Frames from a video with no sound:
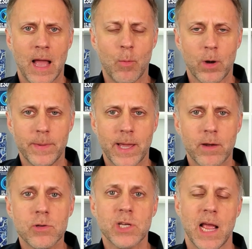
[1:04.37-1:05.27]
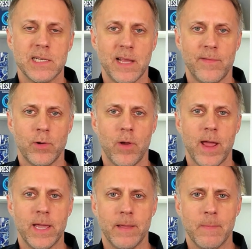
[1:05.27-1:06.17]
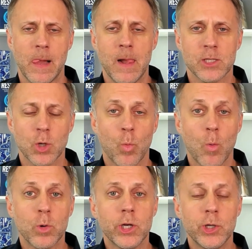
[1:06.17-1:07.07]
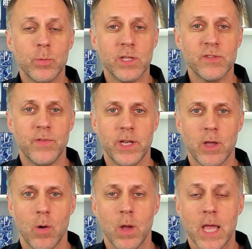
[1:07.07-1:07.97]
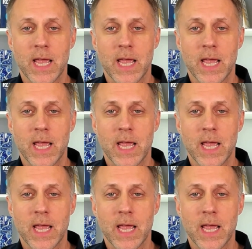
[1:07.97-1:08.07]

I wanna be energized after I eat. So what we're gonna do in this video